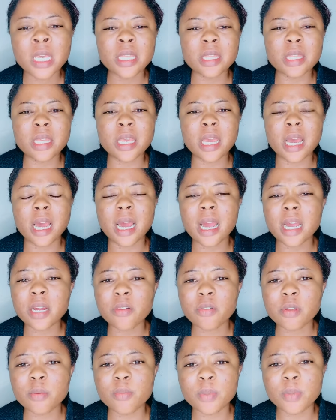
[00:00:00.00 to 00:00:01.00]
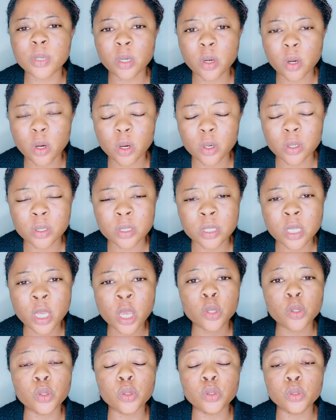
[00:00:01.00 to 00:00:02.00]
They are angry because
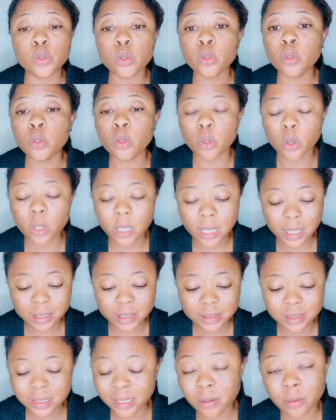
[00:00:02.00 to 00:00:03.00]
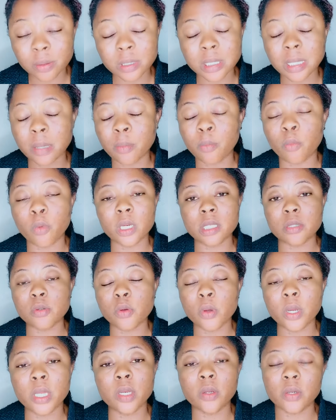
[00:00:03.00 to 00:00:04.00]
you don't longer tell them what is
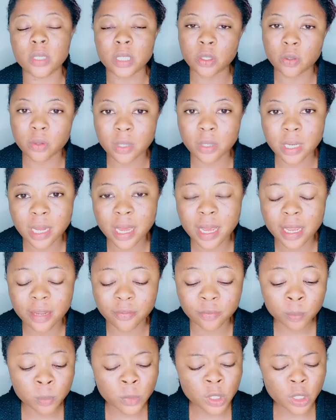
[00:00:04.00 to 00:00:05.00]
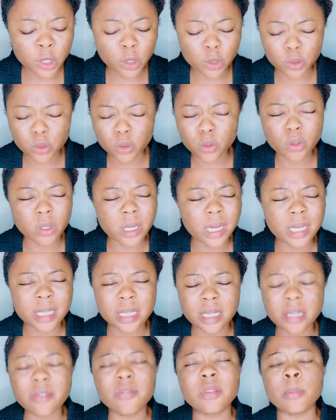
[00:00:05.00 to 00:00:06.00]
going on in your life. You don't longer
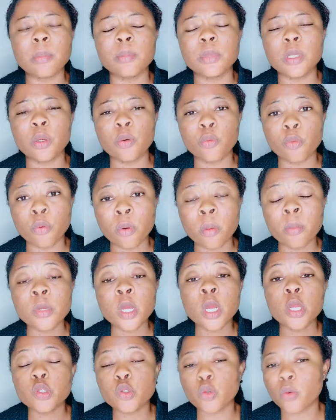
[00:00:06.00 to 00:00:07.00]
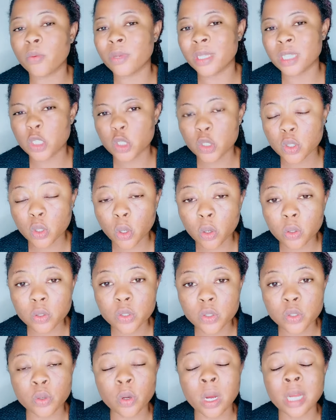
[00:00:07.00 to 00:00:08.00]
give them the room to
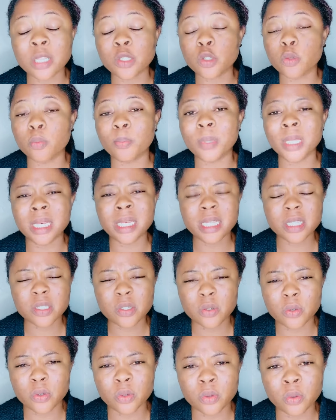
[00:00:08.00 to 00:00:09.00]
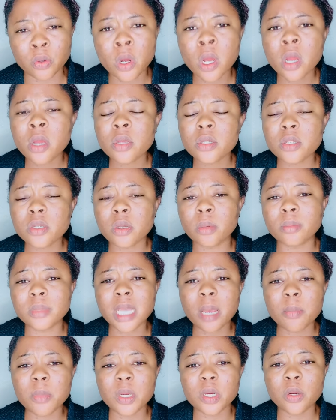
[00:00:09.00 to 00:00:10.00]
insult you and to belittle you. Some
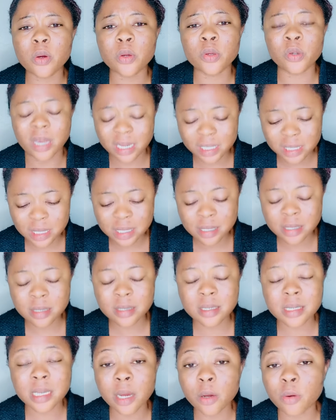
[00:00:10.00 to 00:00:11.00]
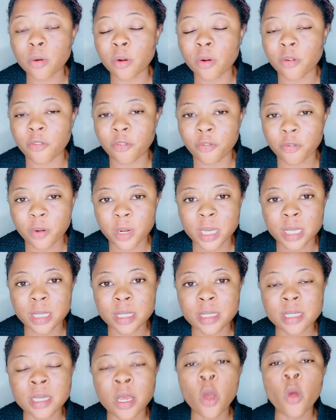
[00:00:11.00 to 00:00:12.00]
time ago, you had this circle of
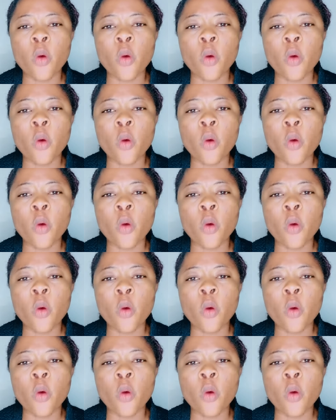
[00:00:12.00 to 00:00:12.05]
friends.